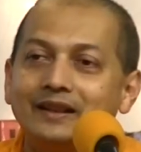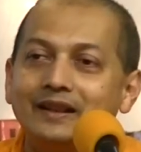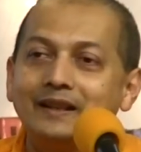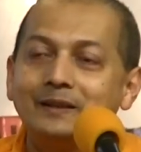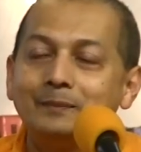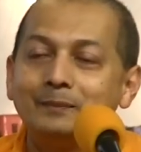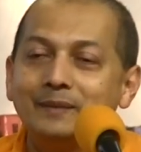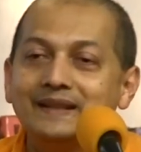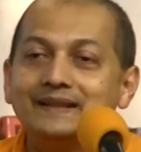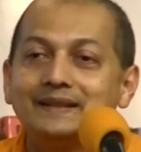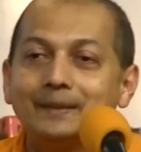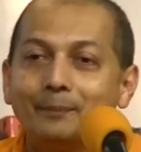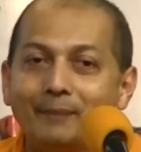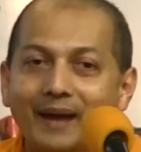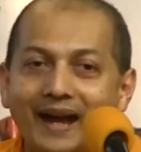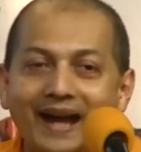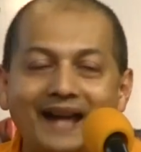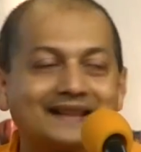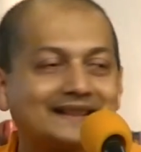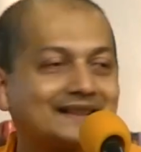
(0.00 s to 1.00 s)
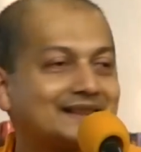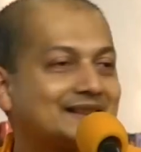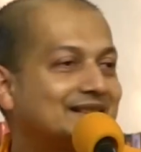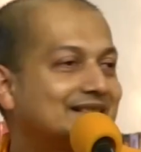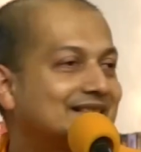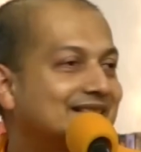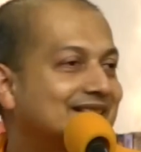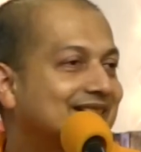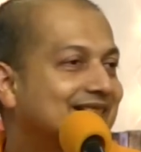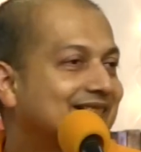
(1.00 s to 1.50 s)
it means a mask.
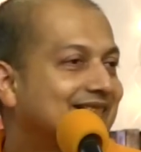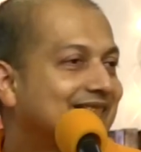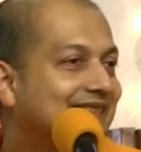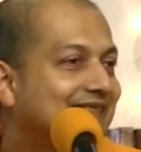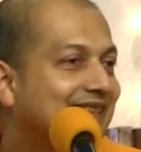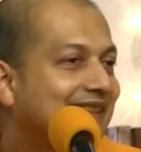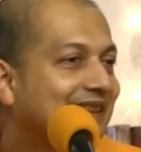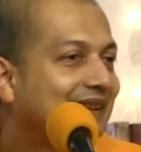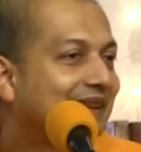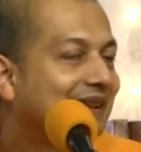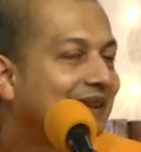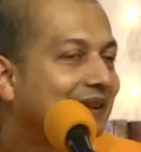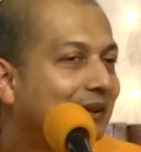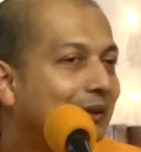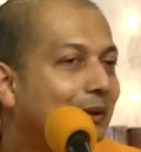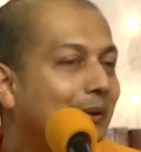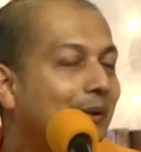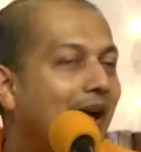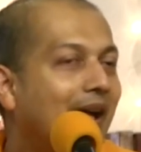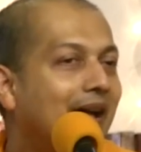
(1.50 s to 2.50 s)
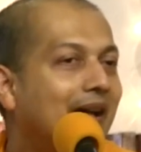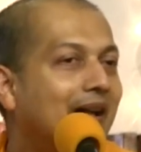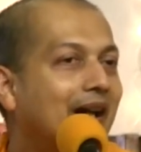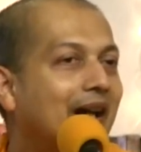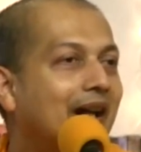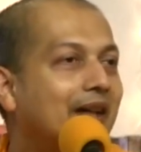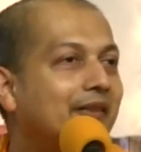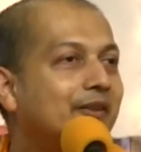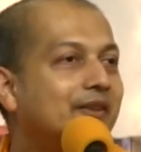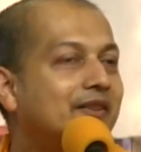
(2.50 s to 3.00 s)
You know,
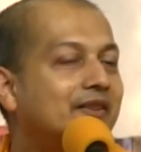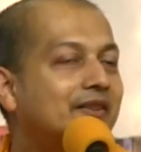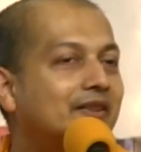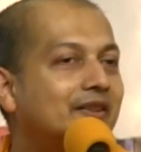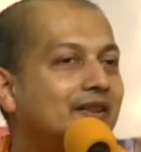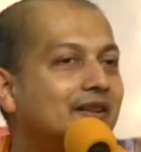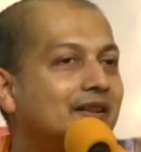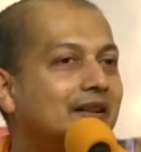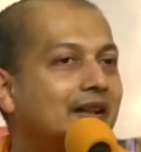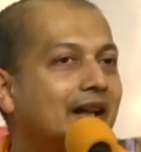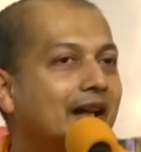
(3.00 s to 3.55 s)
I was